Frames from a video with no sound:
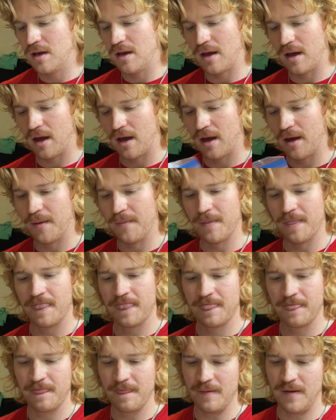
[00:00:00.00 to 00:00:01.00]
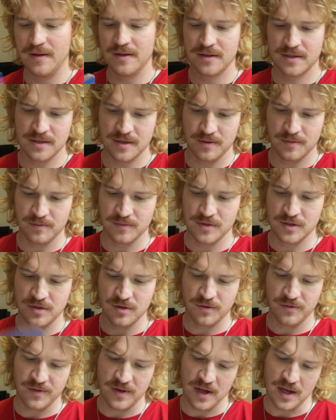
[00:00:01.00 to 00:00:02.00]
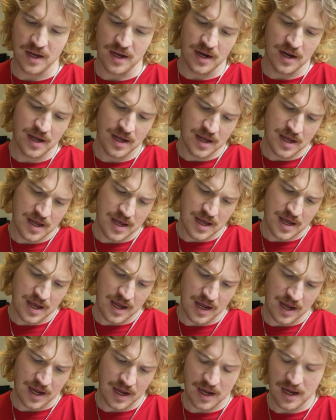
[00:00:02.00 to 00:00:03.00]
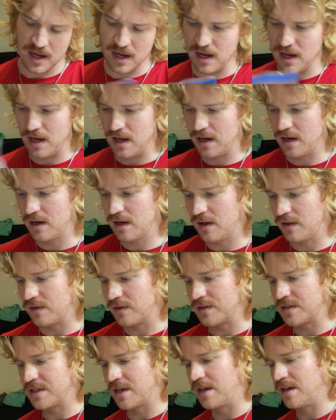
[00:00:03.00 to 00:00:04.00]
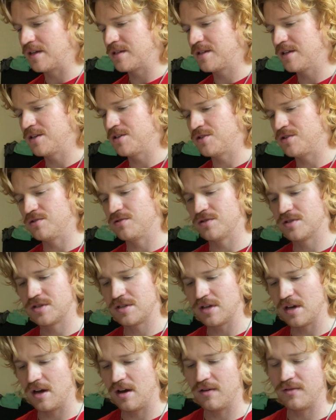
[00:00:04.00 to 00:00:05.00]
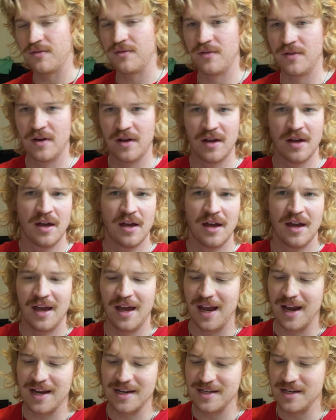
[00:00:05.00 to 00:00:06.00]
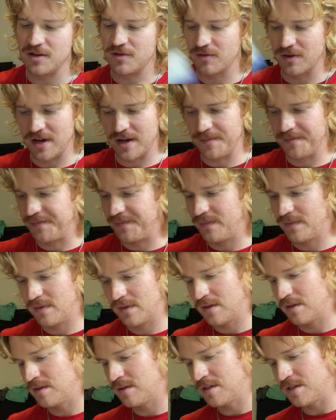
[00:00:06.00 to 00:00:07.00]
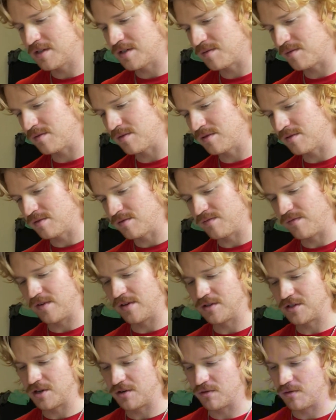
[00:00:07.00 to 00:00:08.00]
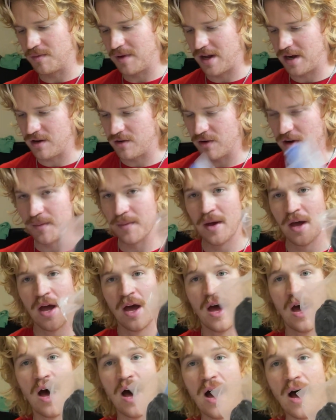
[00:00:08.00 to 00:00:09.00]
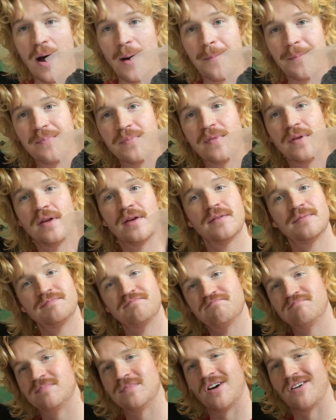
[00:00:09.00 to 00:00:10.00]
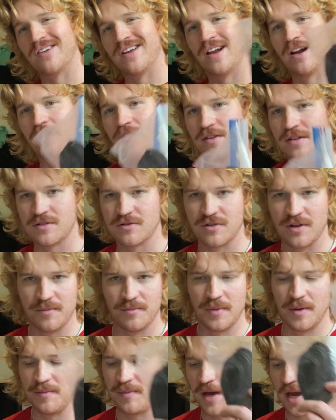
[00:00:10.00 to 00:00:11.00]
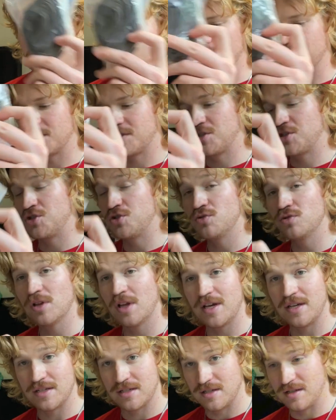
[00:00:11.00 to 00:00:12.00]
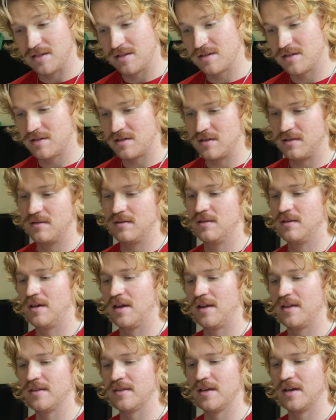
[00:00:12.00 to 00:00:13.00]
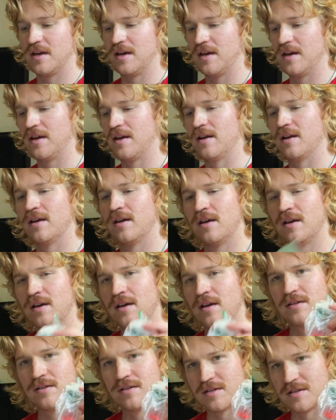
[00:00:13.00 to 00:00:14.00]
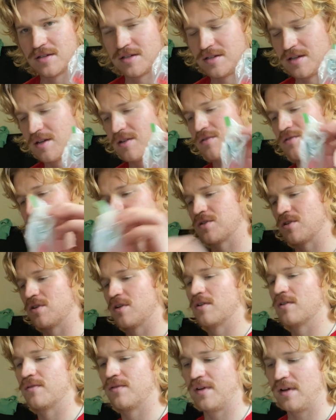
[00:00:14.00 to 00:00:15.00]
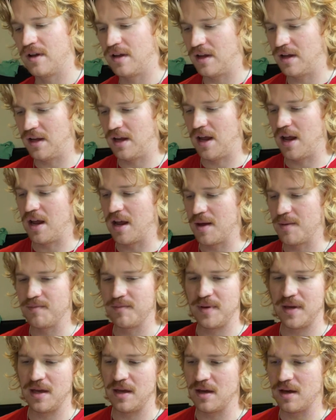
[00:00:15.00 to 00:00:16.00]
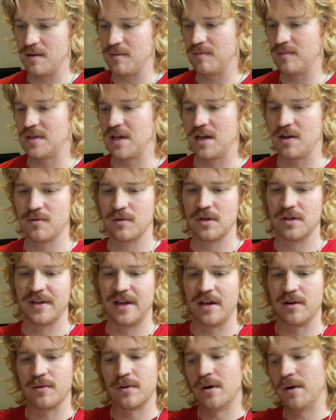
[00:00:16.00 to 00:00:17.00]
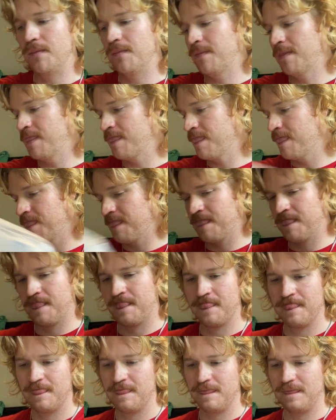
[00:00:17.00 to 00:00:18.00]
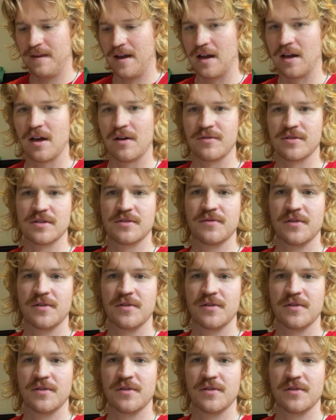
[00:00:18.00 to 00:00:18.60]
Some Sudafed and other sinus issue stuff. A&D cream, just the general body cream. Don't need it on this trip, but backup shoelaces. And then just single serve AM, PM, Dayquil, NyQuil. That covers